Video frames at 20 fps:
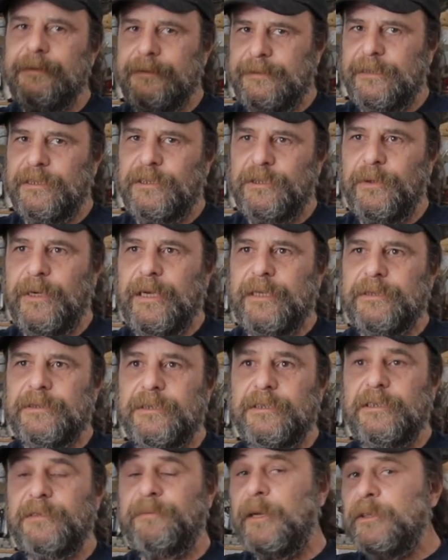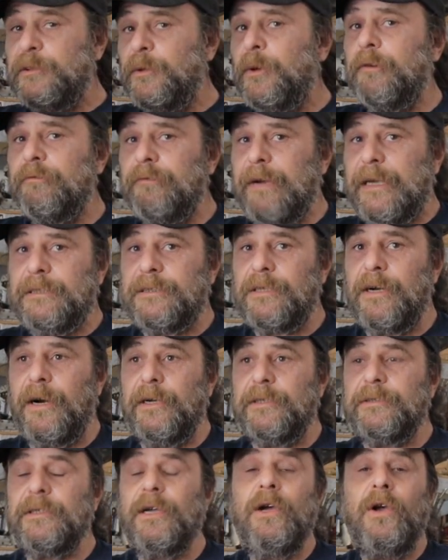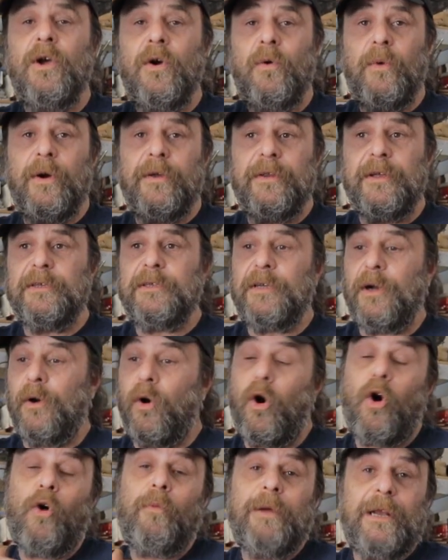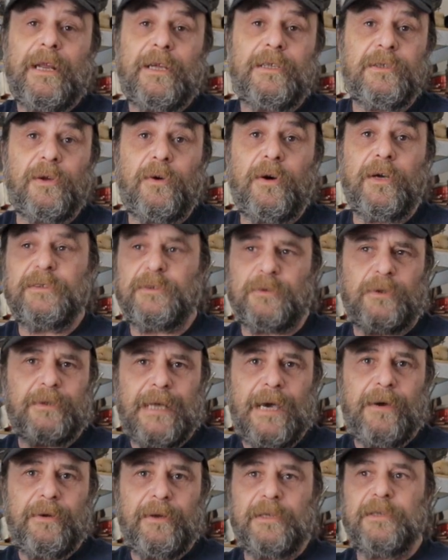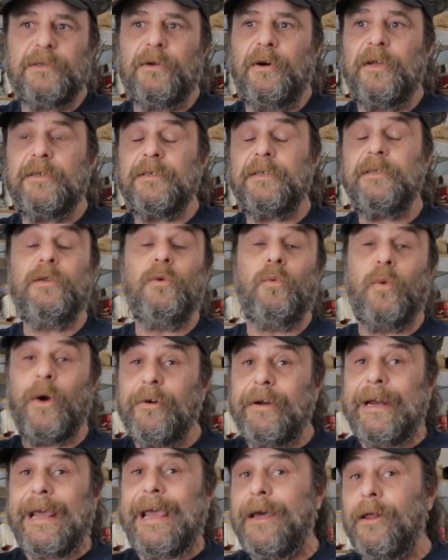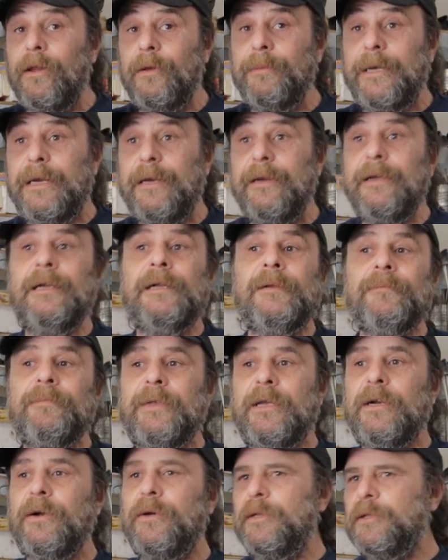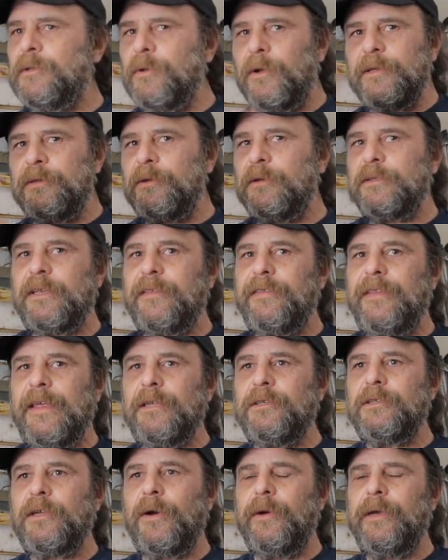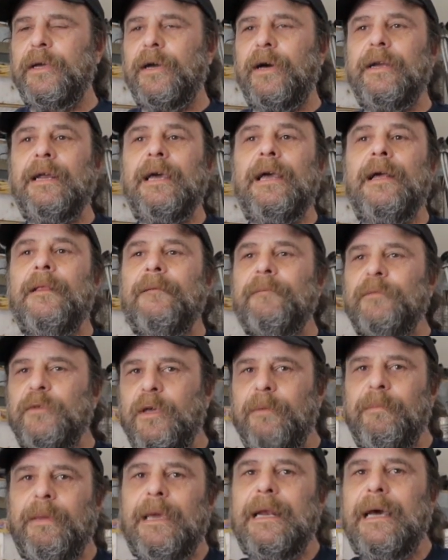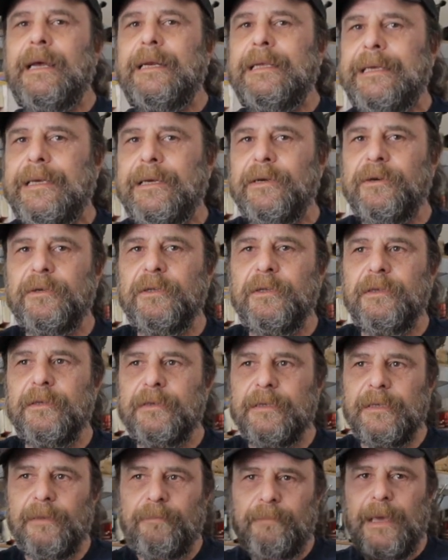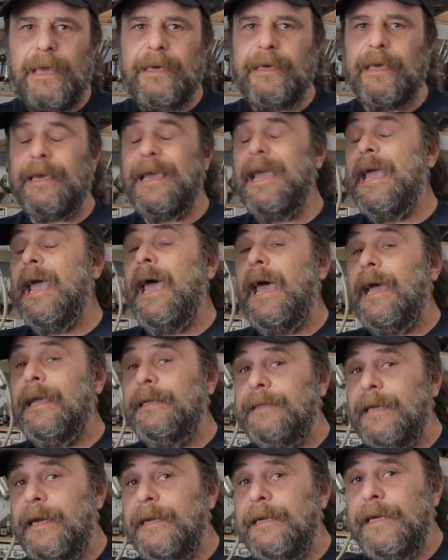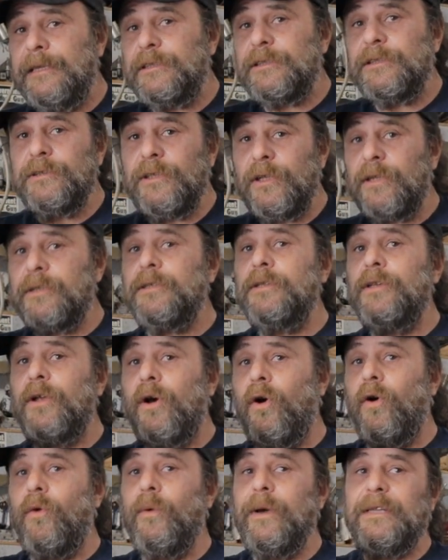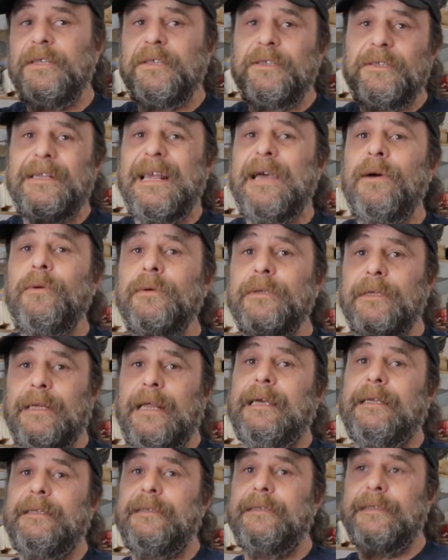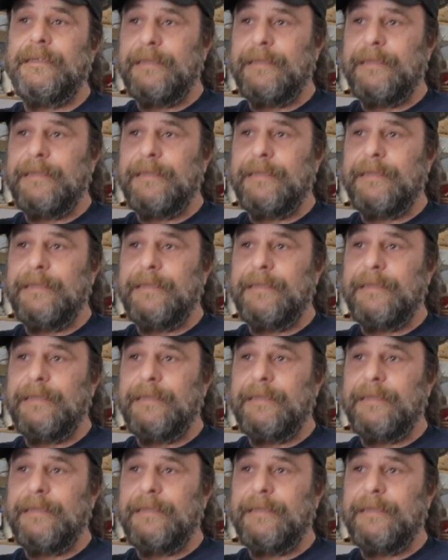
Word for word: situations, especially with race cars, where there's, you know, open exhaust or loud exhaust and you're wearing a helmet. You know, there's all sorts of things going on. You may not hear the pinging. And detonation doesn't always sound like